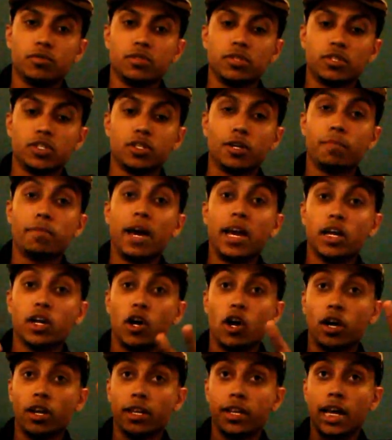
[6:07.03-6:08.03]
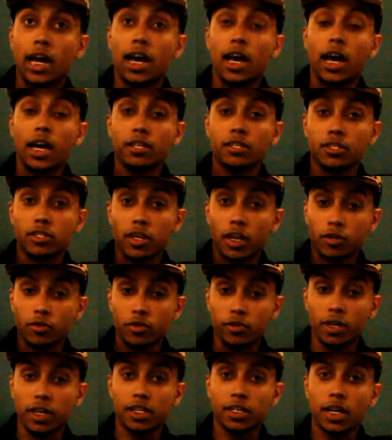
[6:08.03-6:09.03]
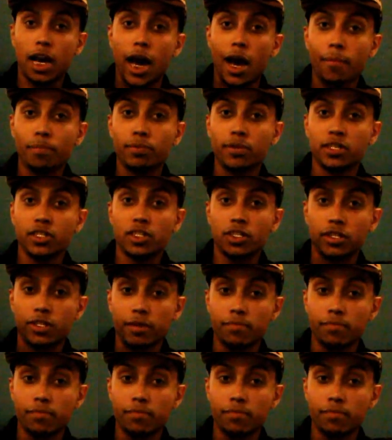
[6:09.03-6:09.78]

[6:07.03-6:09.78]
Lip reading: some might call it, I accomplished